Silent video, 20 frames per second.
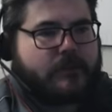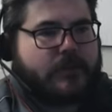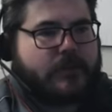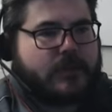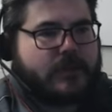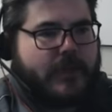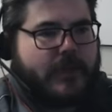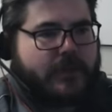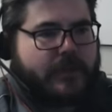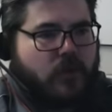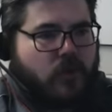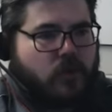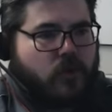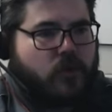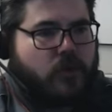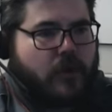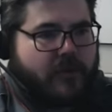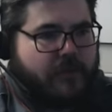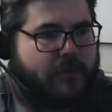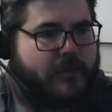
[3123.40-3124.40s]
state and
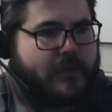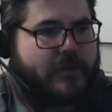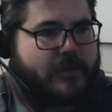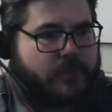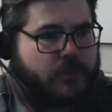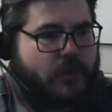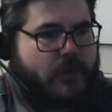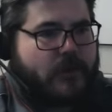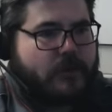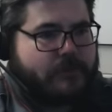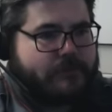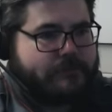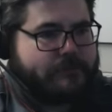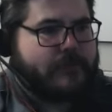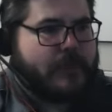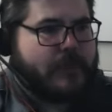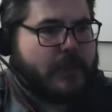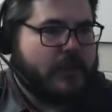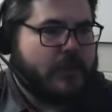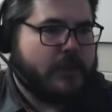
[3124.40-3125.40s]
local government as well.
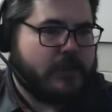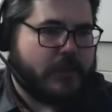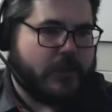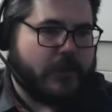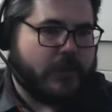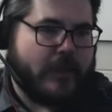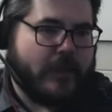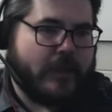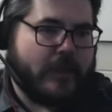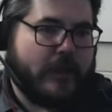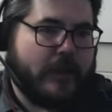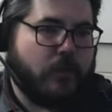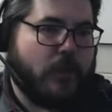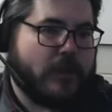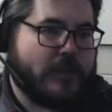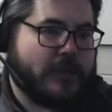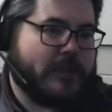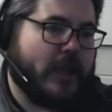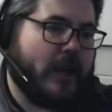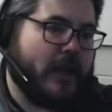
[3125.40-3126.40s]
So it
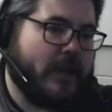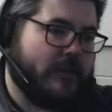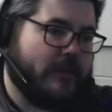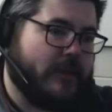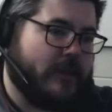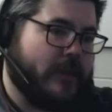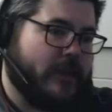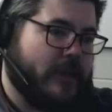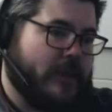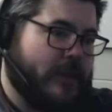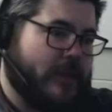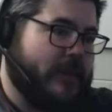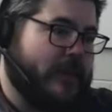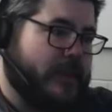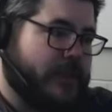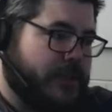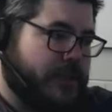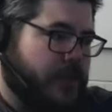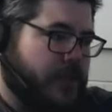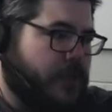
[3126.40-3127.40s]
was kind of an
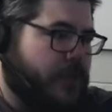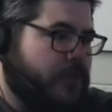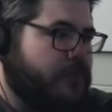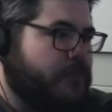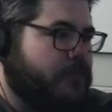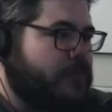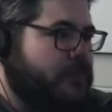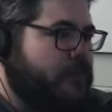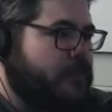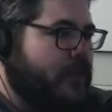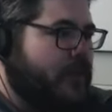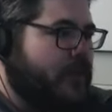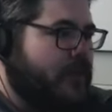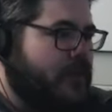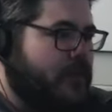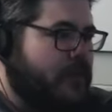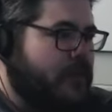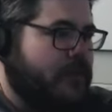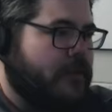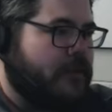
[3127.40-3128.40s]
issue in
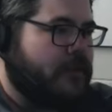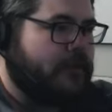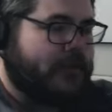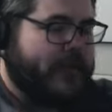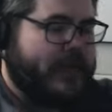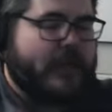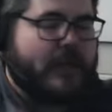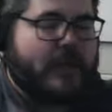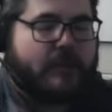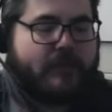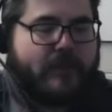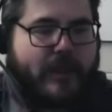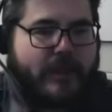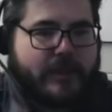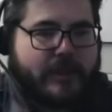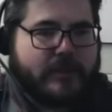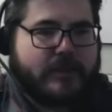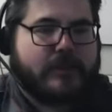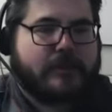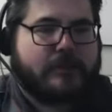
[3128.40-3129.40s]
the beginning
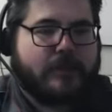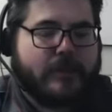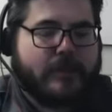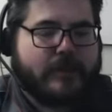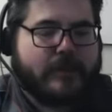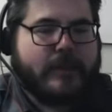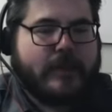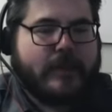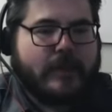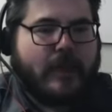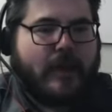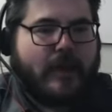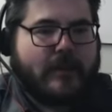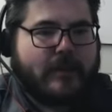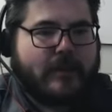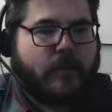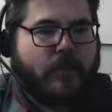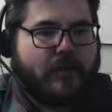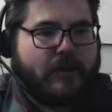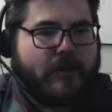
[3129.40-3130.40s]
phases, but I
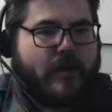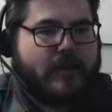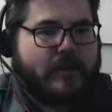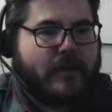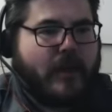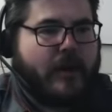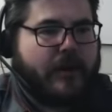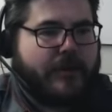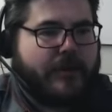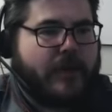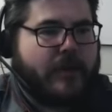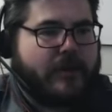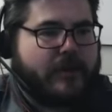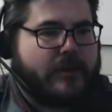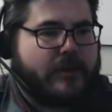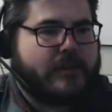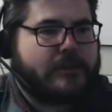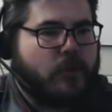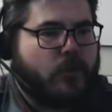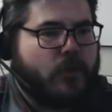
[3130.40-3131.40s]
think we've got it ironed out
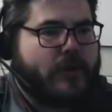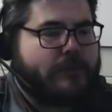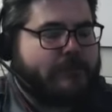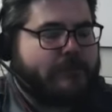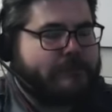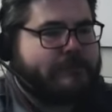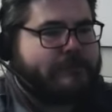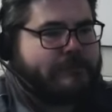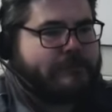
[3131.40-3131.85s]
at this point.